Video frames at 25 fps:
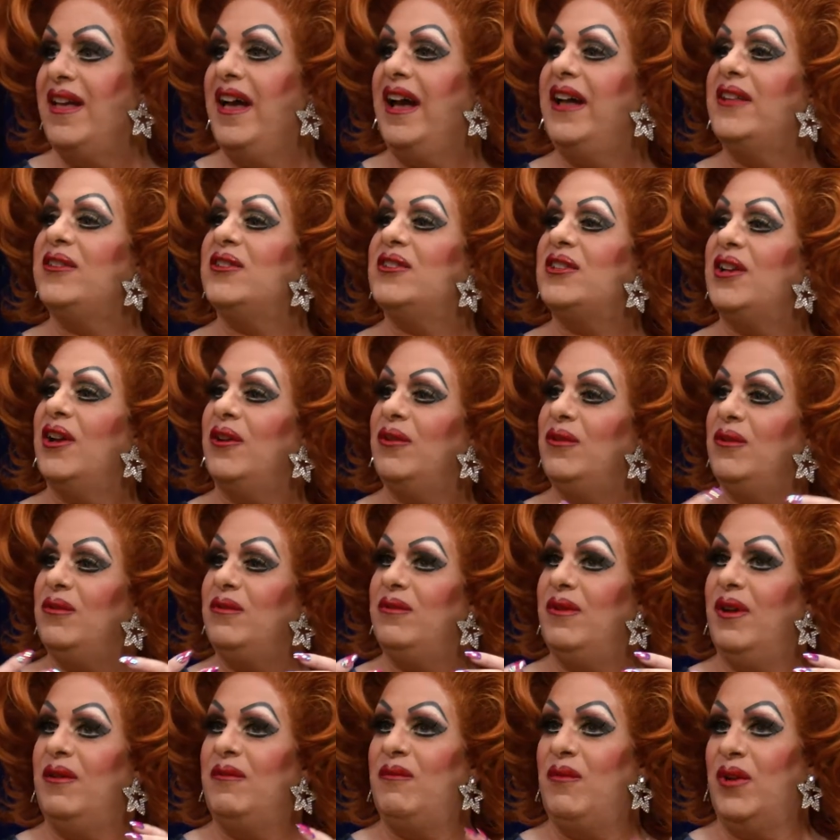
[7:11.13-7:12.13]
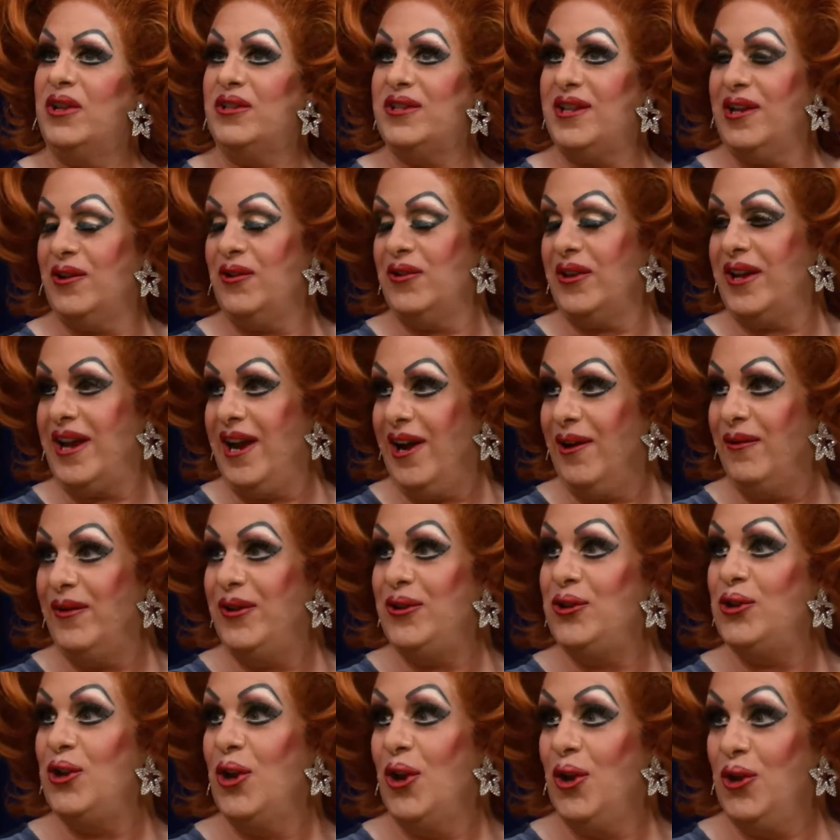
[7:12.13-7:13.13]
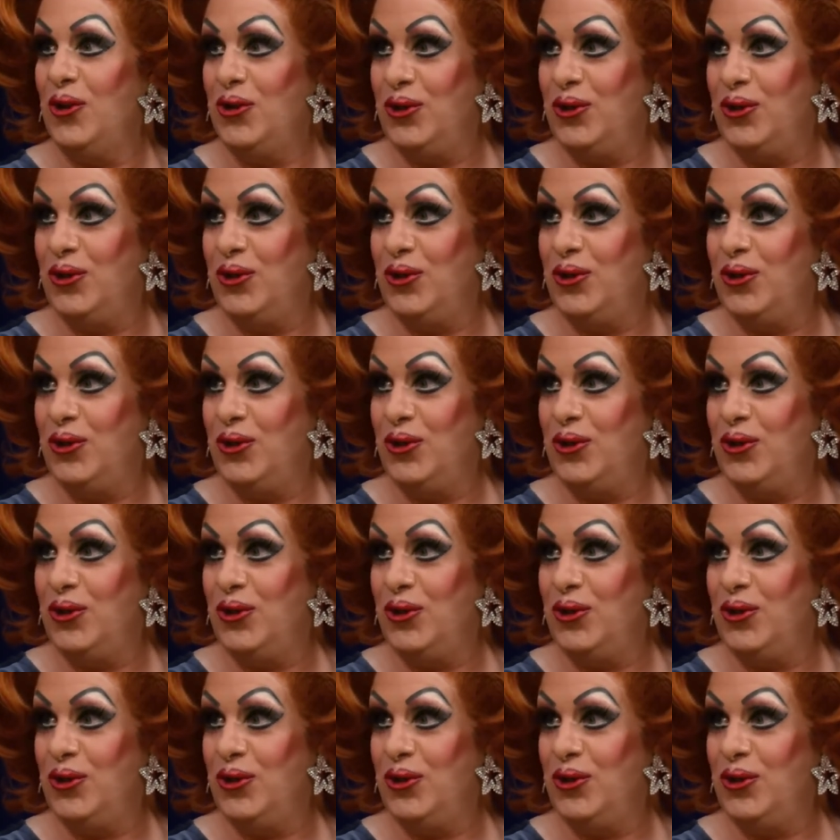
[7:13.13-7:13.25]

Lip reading: And so once I got the courage